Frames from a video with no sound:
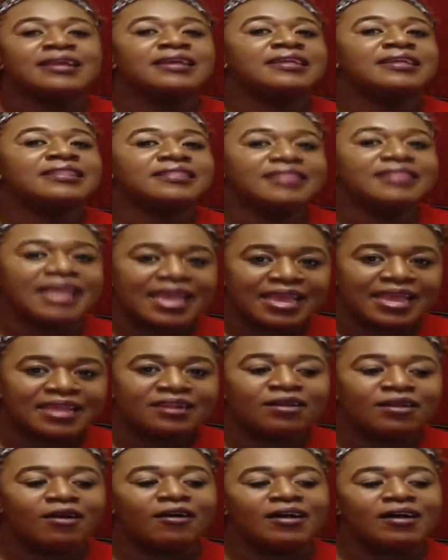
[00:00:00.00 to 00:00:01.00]
then
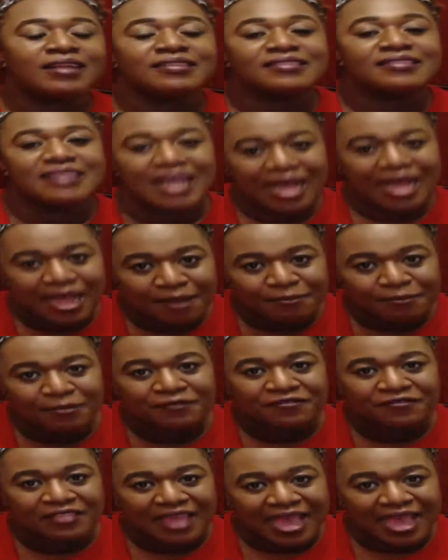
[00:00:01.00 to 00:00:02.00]
on top
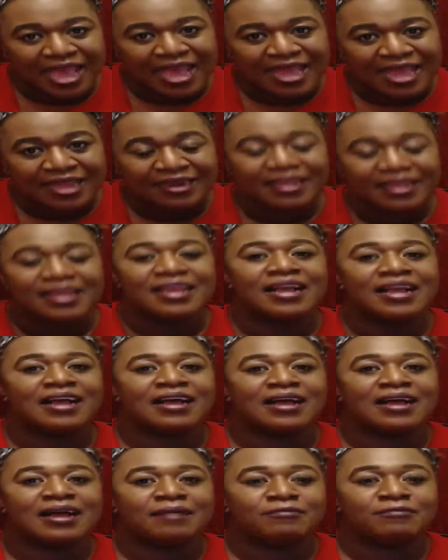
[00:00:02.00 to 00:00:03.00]
of that,
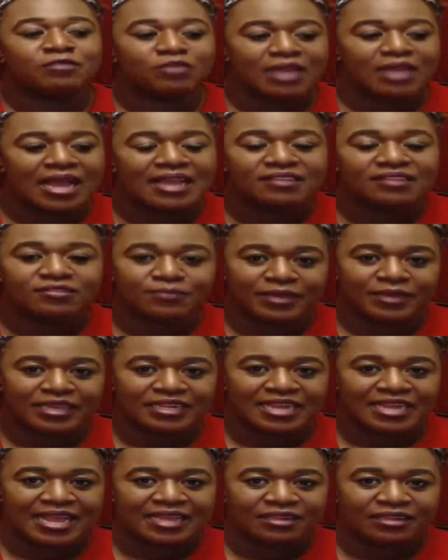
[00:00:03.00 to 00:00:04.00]
you guys may
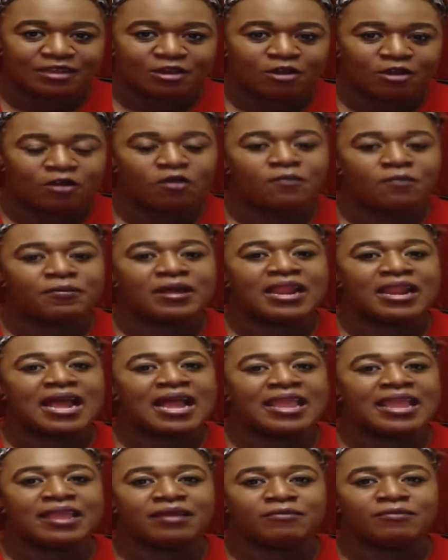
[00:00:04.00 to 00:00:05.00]
not know, but I
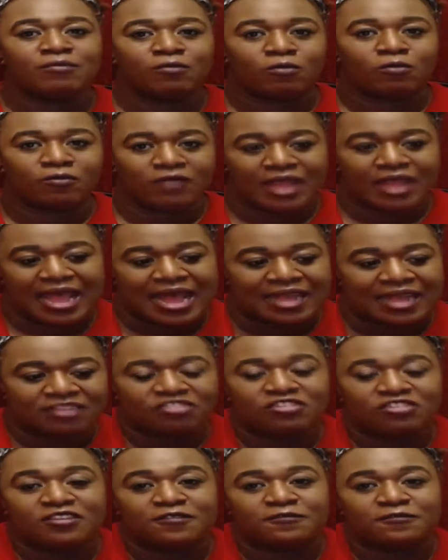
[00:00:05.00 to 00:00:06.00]
am
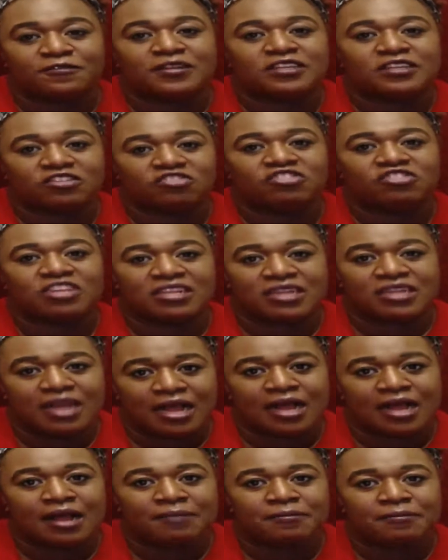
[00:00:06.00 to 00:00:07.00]
actually finishing
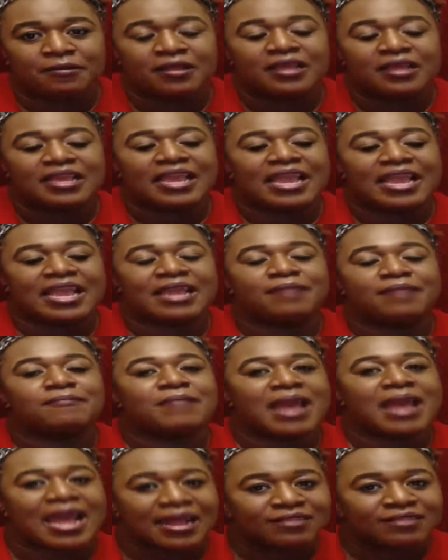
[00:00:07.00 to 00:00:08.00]
up a
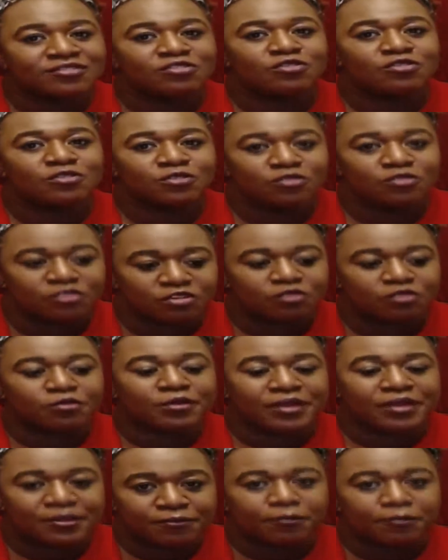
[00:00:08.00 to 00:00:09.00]
master
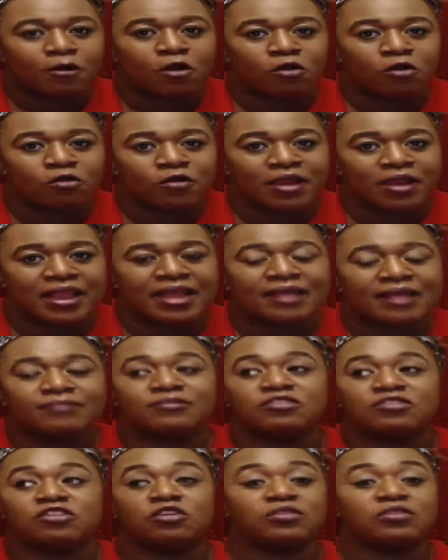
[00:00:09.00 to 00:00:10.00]
degree program,
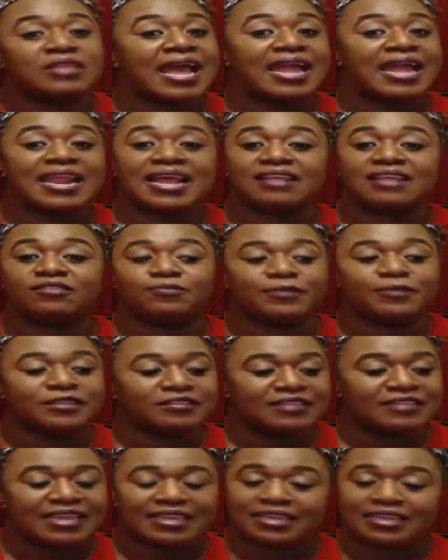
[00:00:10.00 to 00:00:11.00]
so that has been
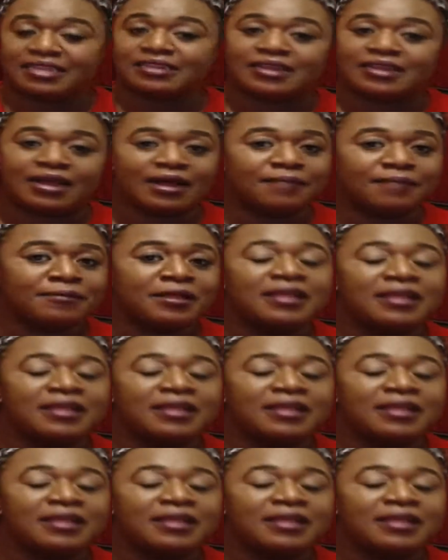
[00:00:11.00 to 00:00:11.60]
taking up